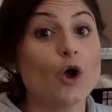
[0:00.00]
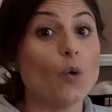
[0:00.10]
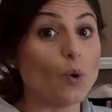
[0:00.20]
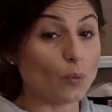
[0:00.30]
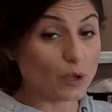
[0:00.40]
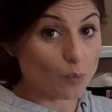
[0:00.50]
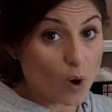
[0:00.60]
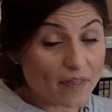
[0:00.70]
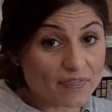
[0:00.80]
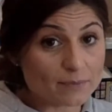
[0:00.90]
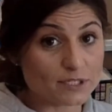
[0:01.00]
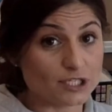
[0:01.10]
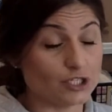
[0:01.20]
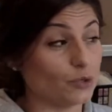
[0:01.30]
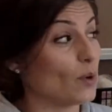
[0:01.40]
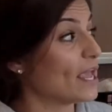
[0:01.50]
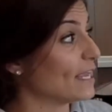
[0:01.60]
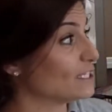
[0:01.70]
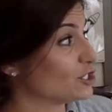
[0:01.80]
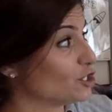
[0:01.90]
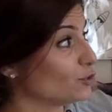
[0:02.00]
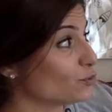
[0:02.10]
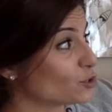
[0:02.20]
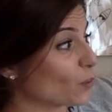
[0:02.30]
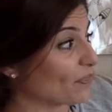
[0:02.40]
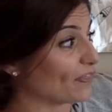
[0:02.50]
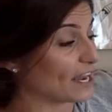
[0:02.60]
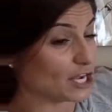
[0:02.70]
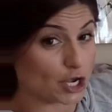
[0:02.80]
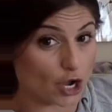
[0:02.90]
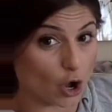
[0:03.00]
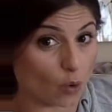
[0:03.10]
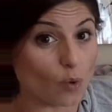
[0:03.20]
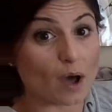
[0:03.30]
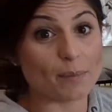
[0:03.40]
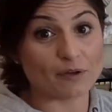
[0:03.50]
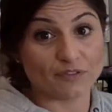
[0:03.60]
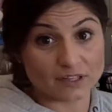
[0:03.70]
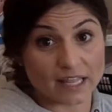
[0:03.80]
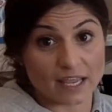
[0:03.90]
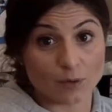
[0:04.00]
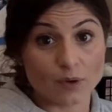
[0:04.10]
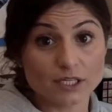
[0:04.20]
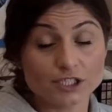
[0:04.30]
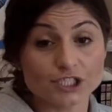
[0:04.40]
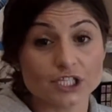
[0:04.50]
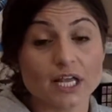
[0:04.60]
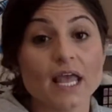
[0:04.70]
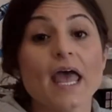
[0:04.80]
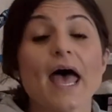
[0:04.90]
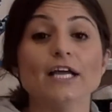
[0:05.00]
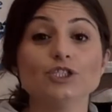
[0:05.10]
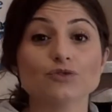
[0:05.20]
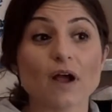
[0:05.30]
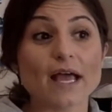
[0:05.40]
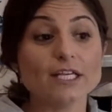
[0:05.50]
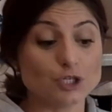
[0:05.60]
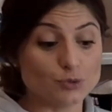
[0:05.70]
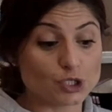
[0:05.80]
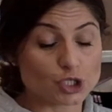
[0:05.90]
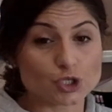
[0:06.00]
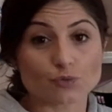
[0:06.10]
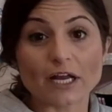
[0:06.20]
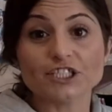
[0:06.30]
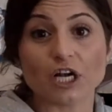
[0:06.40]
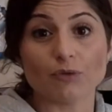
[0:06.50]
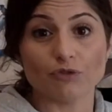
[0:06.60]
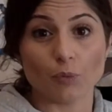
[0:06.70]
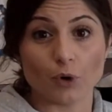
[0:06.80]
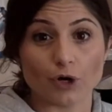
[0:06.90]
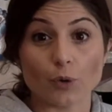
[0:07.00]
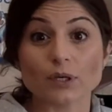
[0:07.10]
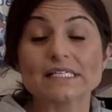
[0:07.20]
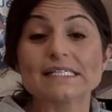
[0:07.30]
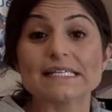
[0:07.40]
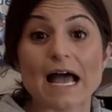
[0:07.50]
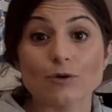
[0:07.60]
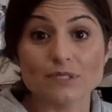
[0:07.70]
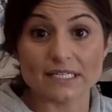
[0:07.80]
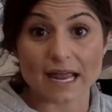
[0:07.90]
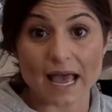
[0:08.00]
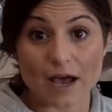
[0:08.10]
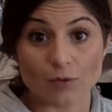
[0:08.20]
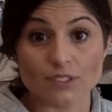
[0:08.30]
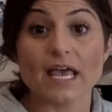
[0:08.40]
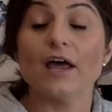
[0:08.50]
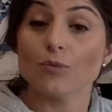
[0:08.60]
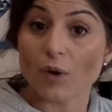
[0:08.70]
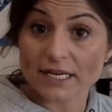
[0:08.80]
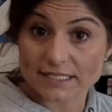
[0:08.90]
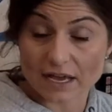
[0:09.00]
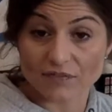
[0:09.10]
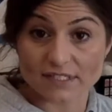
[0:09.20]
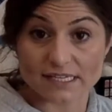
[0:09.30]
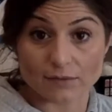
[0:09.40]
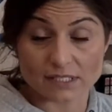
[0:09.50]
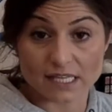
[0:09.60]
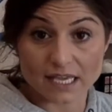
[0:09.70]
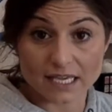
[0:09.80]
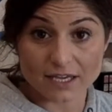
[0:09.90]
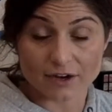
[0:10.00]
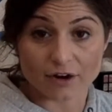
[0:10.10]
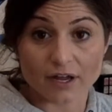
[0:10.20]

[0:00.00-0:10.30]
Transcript: What we want them to do is use what they know about the language and try to stretch out the word or sound it out and write down the sounds they hear.